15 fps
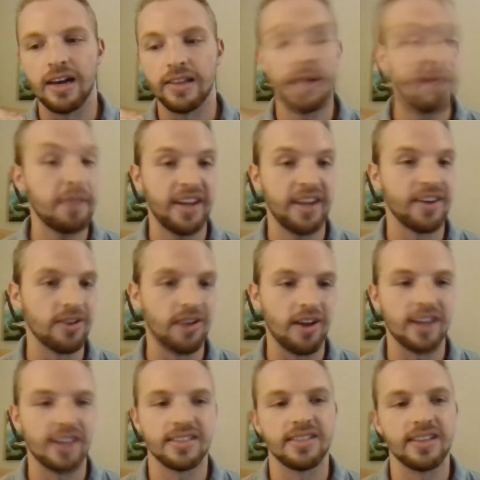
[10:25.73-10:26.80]
limiting your
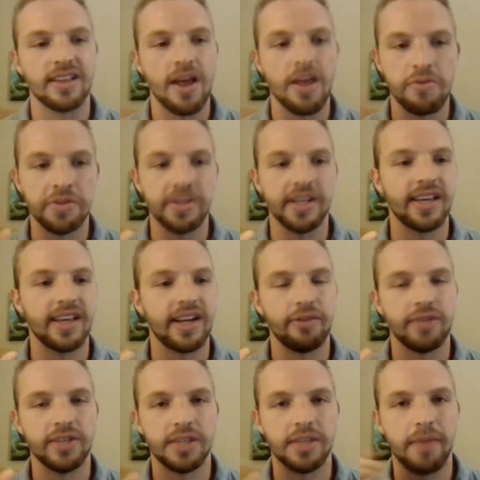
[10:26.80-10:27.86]
losses and really
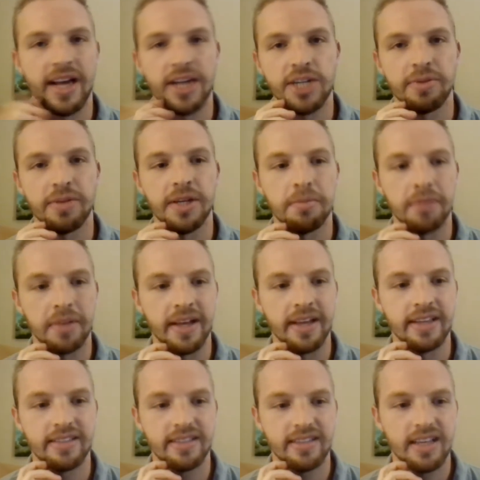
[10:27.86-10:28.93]
getting risk management in
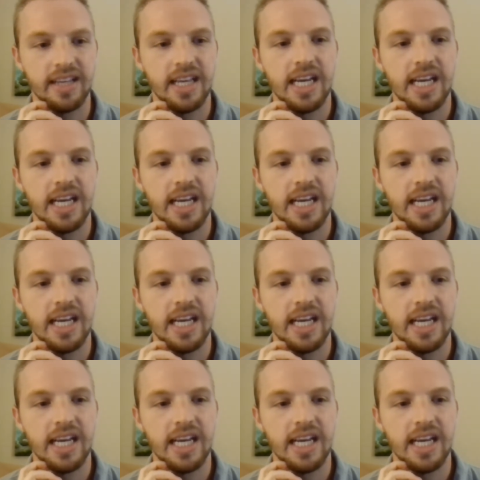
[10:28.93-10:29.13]
place.